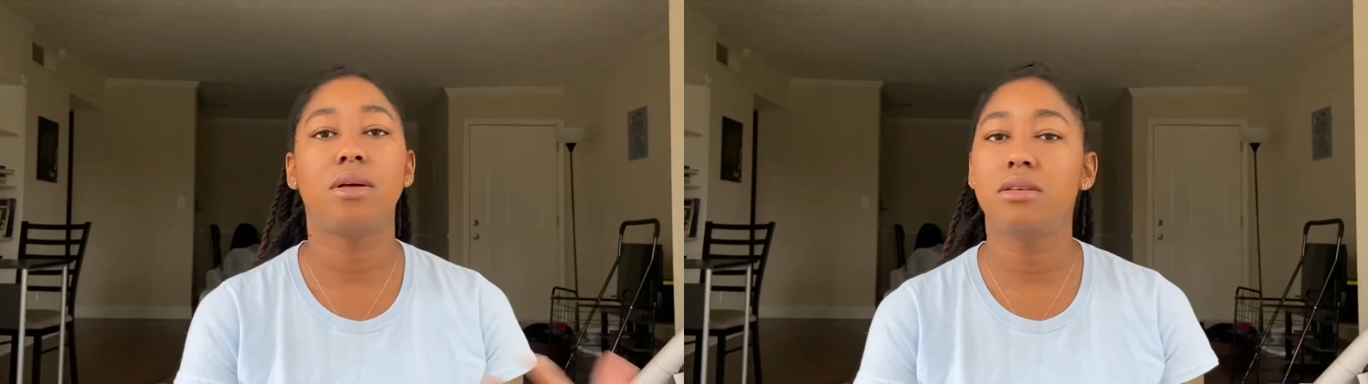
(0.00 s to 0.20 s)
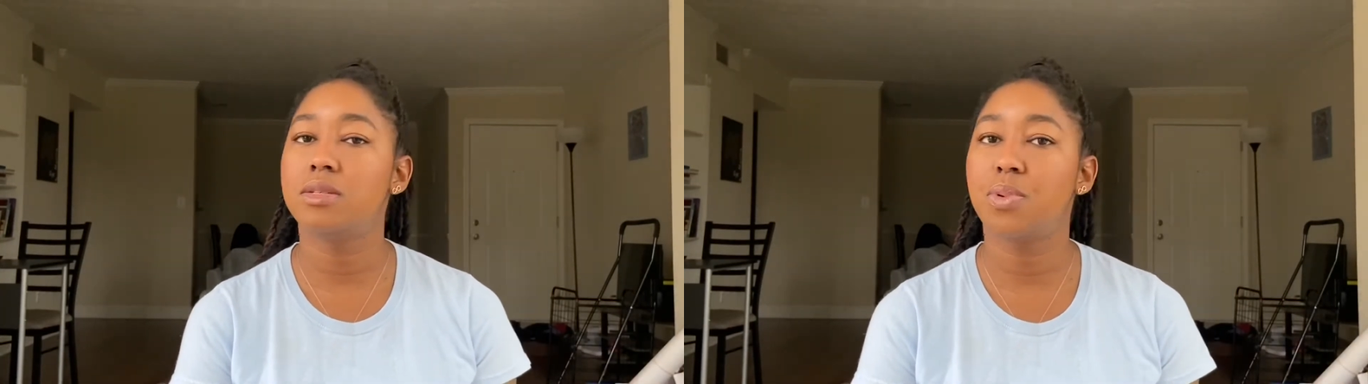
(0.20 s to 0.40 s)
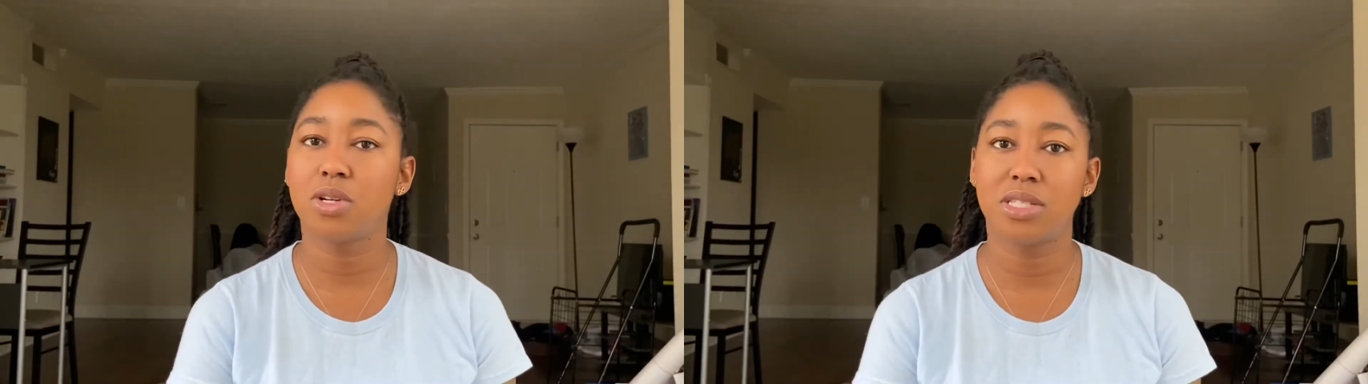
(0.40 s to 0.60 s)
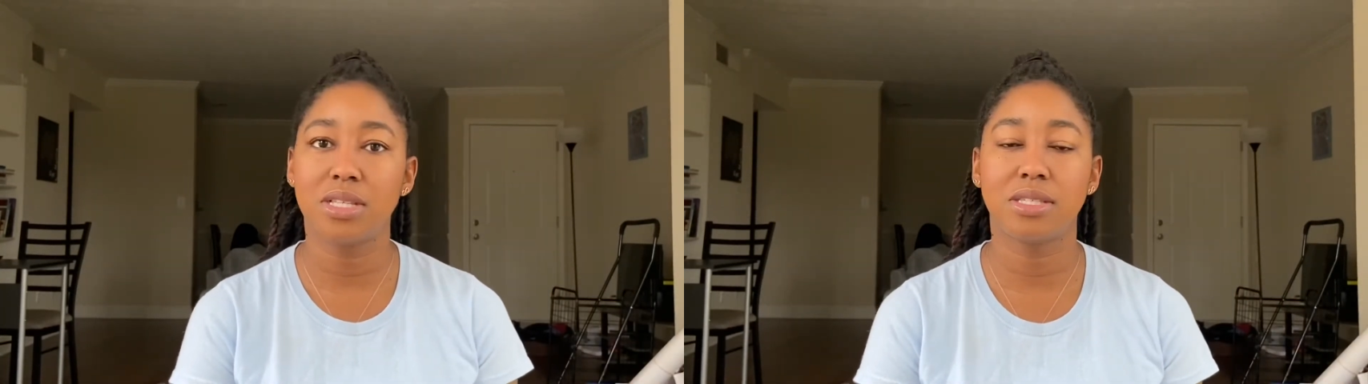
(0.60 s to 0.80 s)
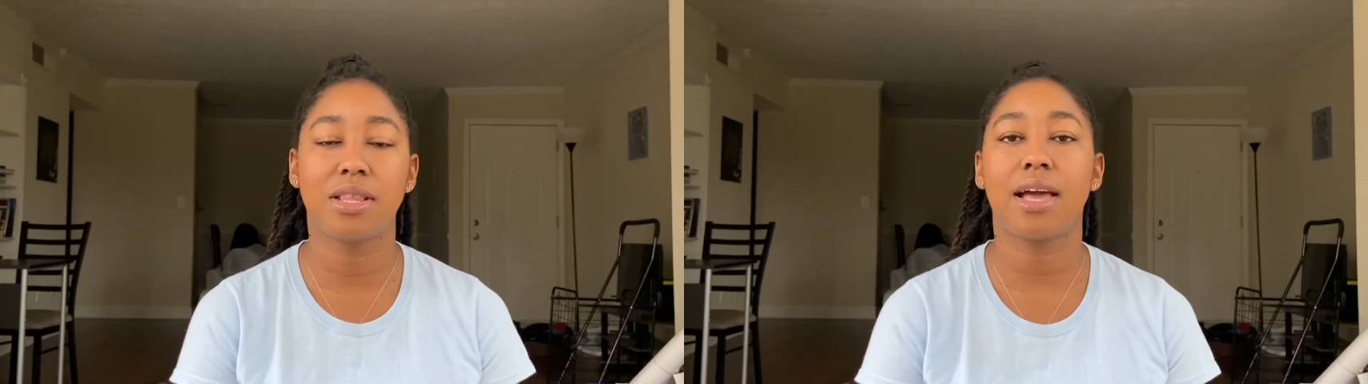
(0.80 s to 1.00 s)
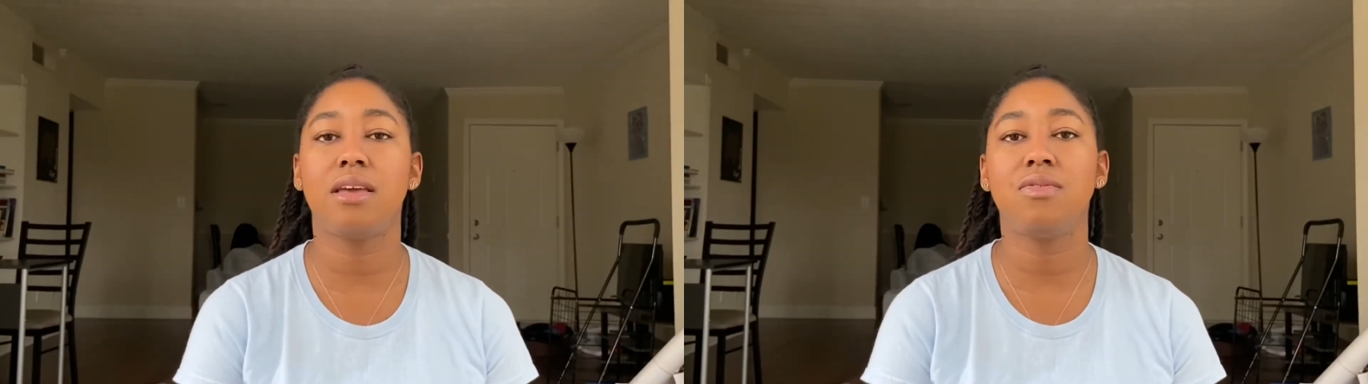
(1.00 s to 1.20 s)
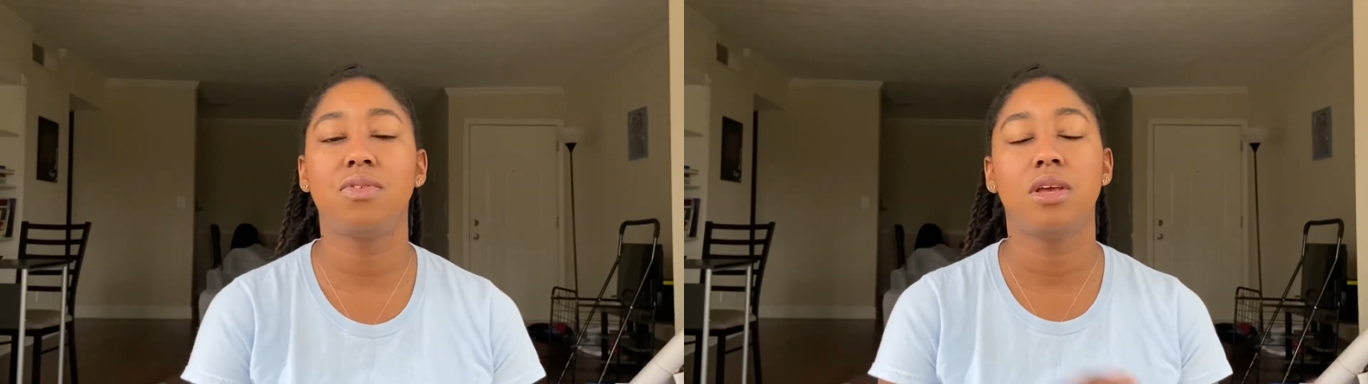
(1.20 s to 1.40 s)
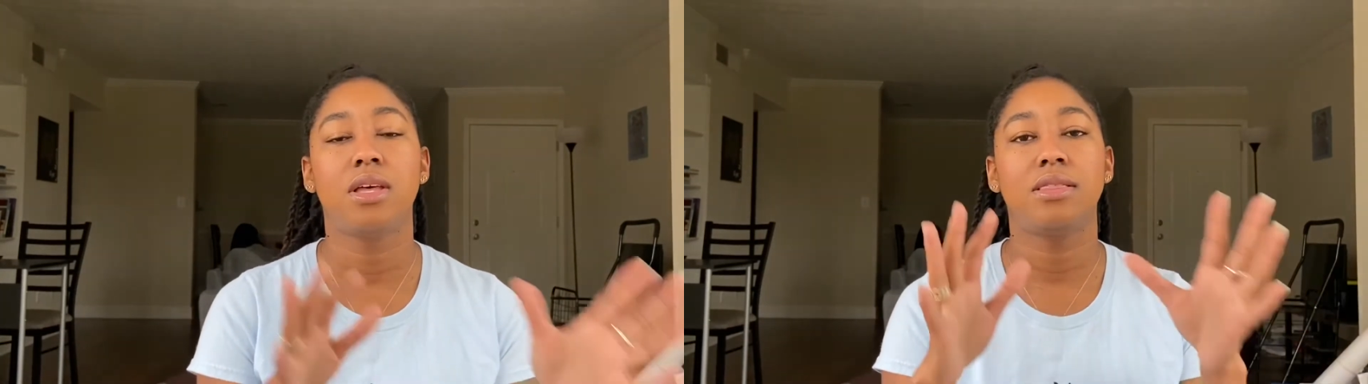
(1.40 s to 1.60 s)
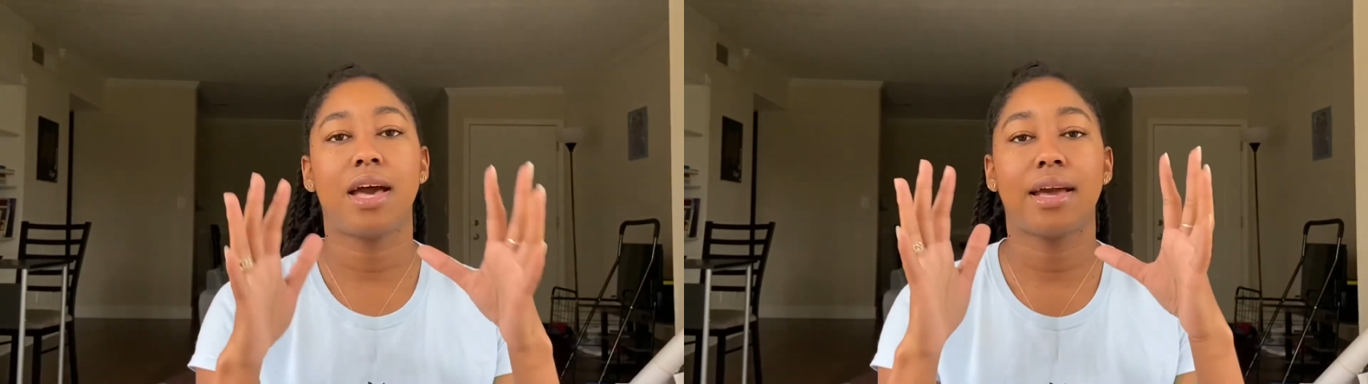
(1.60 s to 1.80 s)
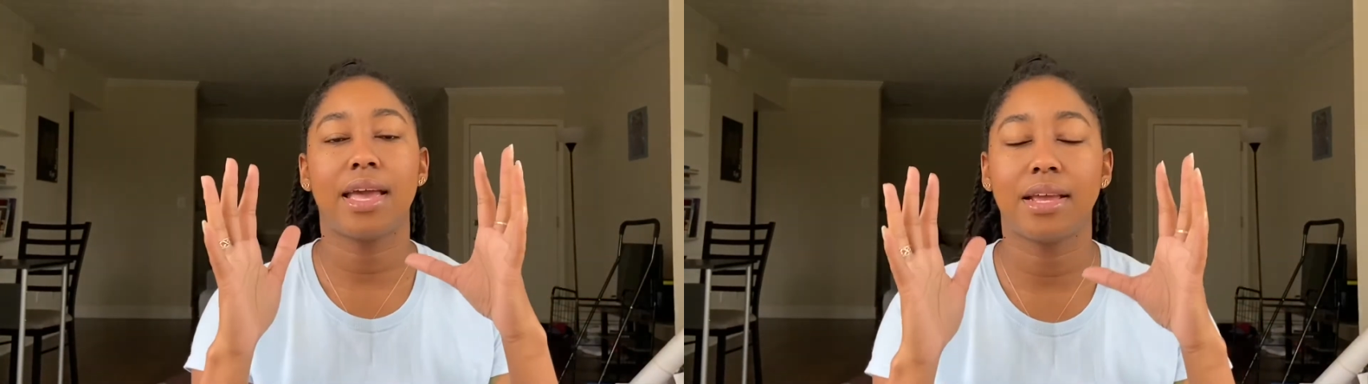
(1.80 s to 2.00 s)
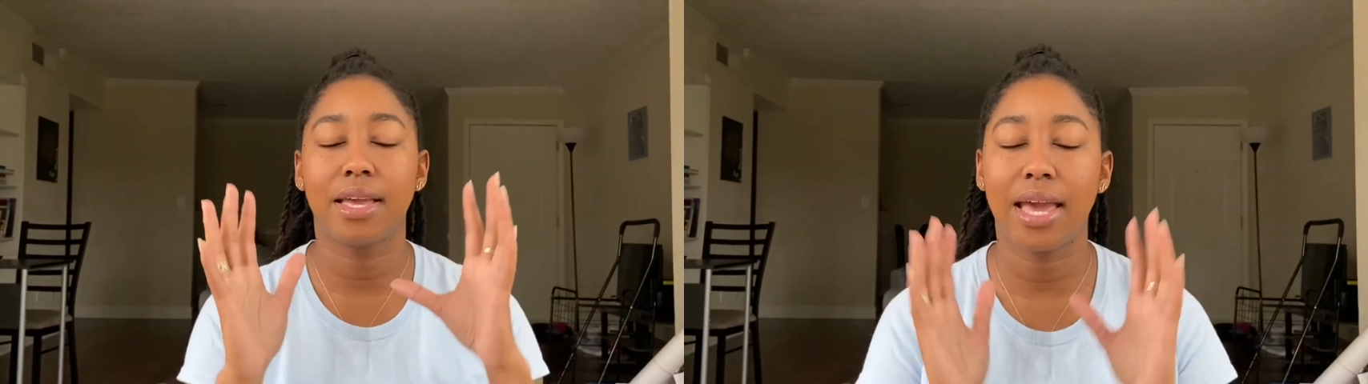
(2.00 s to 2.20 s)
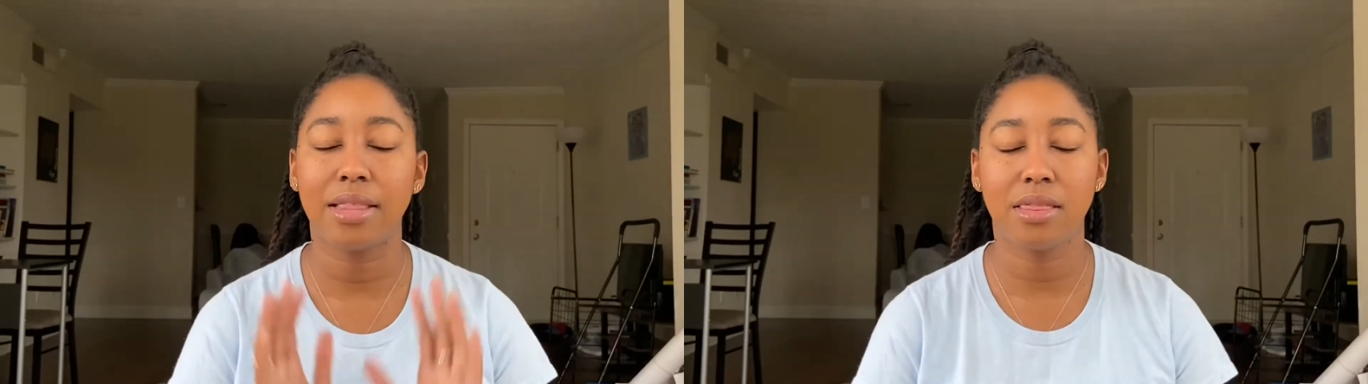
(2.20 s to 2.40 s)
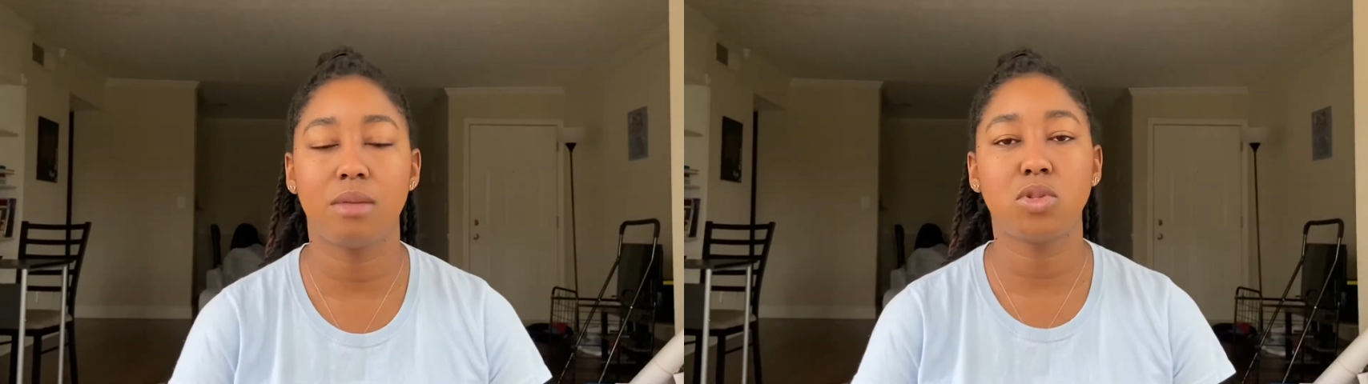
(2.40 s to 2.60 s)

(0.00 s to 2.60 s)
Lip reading: this person's life that can get them